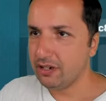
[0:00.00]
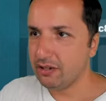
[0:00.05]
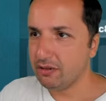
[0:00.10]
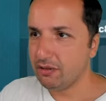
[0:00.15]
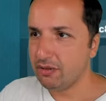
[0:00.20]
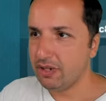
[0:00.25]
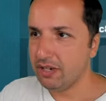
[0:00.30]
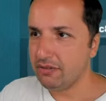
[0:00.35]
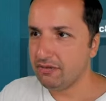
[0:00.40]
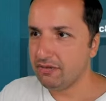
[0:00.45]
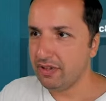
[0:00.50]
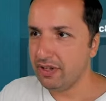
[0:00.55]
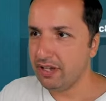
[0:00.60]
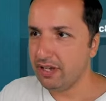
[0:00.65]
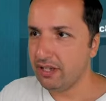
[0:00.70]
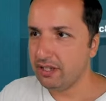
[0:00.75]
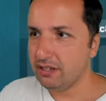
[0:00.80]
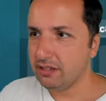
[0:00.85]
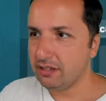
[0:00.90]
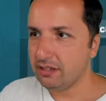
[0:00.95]
Queen f
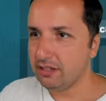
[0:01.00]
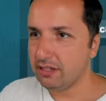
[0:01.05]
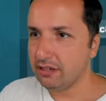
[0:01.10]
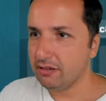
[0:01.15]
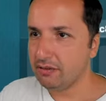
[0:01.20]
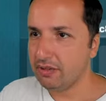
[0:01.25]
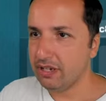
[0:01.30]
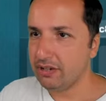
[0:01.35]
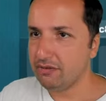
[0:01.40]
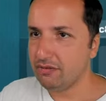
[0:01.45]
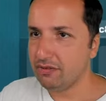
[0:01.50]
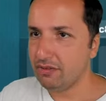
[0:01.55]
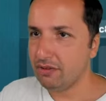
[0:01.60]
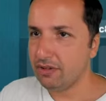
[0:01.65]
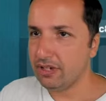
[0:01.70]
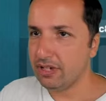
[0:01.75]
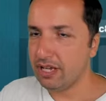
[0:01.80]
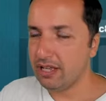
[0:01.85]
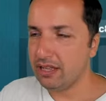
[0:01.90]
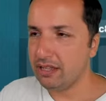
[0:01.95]
eight, queen f
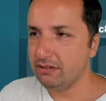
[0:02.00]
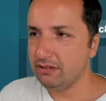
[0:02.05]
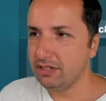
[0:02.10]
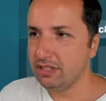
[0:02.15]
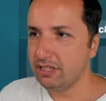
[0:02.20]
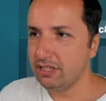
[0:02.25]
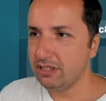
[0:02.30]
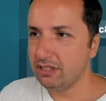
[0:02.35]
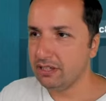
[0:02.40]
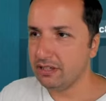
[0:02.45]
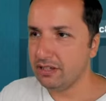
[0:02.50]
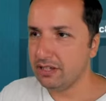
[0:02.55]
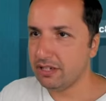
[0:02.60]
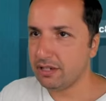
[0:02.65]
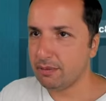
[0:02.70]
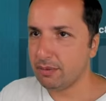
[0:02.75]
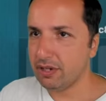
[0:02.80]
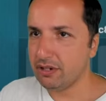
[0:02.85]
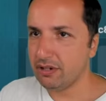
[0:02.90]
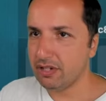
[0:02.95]
four. I don't think there is,
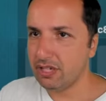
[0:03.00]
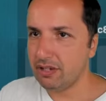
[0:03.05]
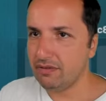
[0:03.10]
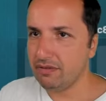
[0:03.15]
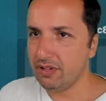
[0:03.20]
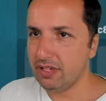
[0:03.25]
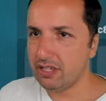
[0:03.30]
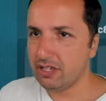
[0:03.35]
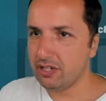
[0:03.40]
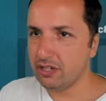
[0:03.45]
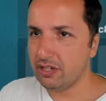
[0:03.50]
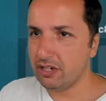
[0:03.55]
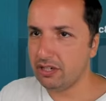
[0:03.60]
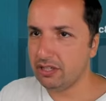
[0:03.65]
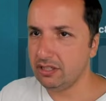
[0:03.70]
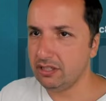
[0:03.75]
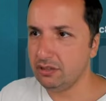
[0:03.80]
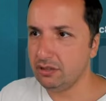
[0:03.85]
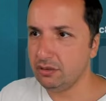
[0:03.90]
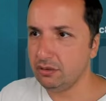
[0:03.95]
because if he's
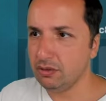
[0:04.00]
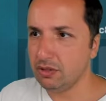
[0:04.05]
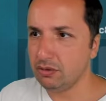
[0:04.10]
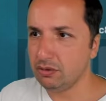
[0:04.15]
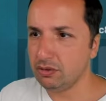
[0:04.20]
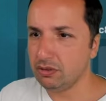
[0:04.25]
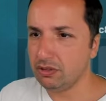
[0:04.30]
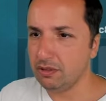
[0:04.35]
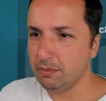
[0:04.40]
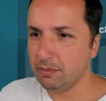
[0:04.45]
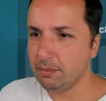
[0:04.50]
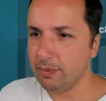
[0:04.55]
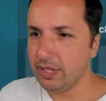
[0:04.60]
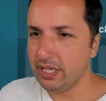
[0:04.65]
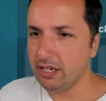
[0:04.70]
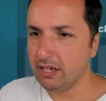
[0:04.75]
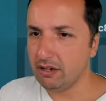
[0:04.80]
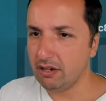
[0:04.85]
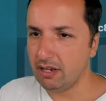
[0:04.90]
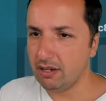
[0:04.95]
starting to go to the b
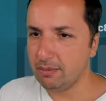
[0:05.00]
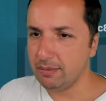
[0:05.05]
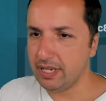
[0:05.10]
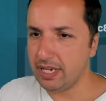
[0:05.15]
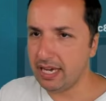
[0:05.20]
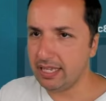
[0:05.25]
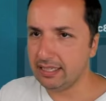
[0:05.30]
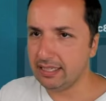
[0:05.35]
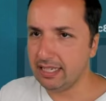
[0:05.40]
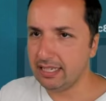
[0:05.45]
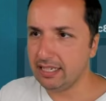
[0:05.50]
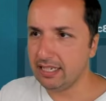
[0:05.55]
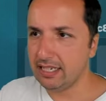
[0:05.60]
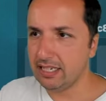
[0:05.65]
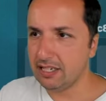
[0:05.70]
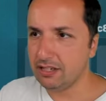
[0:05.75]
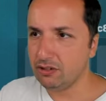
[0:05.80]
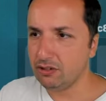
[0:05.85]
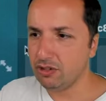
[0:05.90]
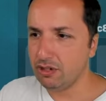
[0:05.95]
column, yeah, then
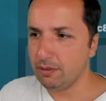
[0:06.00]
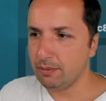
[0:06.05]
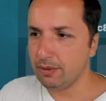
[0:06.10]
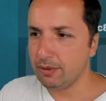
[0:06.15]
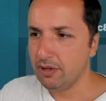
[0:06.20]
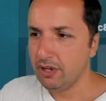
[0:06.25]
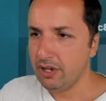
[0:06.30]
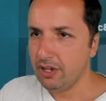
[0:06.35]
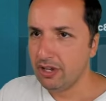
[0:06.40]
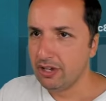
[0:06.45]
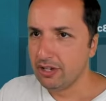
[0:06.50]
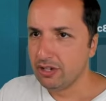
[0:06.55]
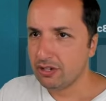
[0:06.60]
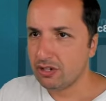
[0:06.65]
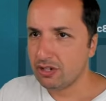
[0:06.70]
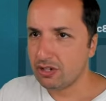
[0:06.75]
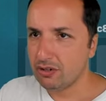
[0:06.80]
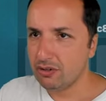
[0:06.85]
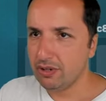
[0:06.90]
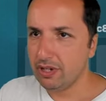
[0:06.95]
he's in trouble.
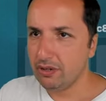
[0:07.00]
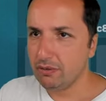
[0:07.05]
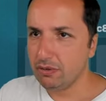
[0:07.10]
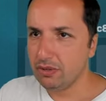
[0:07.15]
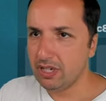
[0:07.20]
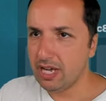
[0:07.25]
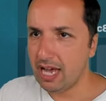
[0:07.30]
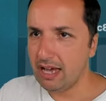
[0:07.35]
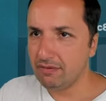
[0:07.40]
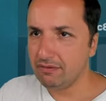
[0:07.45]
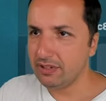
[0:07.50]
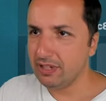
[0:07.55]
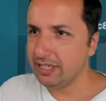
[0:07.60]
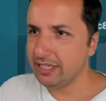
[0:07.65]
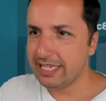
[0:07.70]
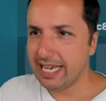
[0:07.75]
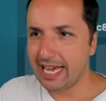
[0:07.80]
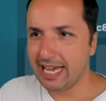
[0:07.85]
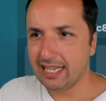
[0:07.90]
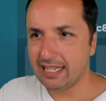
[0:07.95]
So he would have to.
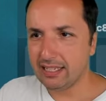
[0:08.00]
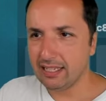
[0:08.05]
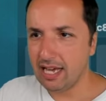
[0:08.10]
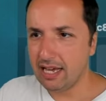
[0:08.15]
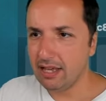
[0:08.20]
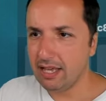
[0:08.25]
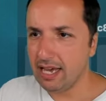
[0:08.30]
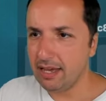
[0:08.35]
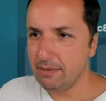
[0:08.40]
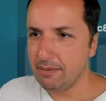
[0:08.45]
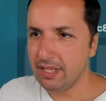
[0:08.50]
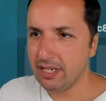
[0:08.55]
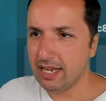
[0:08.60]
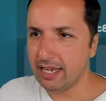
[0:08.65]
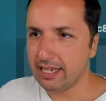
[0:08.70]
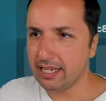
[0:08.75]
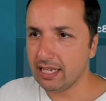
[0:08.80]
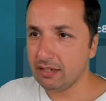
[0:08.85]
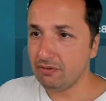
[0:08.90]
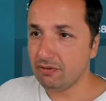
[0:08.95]
Yeah, I I mean I
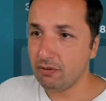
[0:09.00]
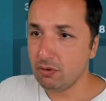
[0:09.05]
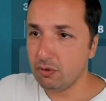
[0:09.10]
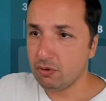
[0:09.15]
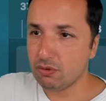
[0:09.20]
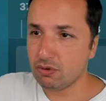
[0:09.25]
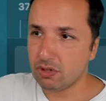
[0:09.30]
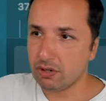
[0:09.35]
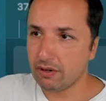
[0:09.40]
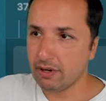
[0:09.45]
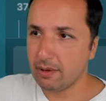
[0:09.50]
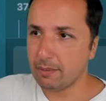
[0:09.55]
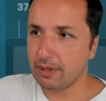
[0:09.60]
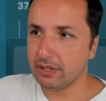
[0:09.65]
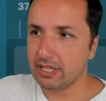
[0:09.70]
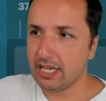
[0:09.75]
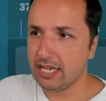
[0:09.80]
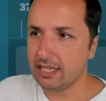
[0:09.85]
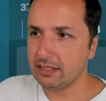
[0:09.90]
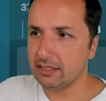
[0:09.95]
can. For, oh, sorry about
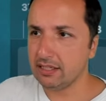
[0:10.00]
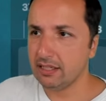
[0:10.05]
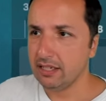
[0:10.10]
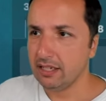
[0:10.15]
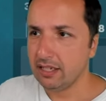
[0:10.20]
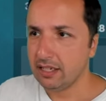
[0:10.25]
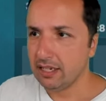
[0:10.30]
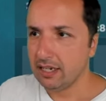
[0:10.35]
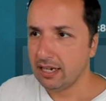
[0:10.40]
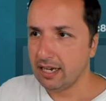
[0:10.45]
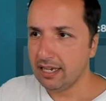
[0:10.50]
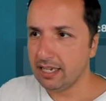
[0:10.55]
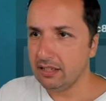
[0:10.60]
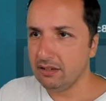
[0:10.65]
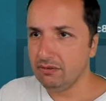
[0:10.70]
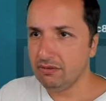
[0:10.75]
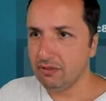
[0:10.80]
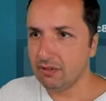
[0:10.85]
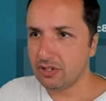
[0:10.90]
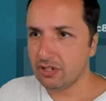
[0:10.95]
that. I can
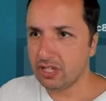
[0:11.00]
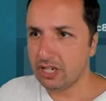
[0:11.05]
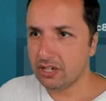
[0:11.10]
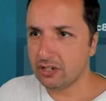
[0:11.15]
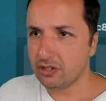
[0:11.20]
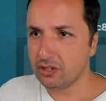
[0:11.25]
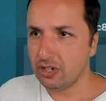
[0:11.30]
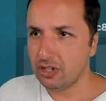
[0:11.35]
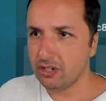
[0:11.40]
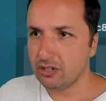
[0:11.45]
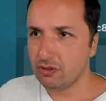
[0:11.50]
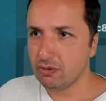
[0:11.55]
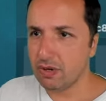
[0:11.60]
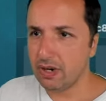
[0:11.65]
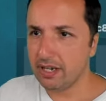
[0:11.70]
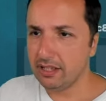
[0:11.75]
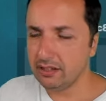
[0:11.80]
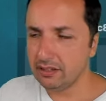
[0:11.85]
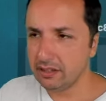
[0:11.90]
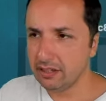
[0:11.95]
force the exchange,
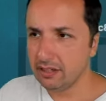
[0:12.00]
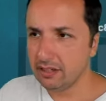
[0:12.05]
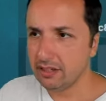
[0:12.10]
right?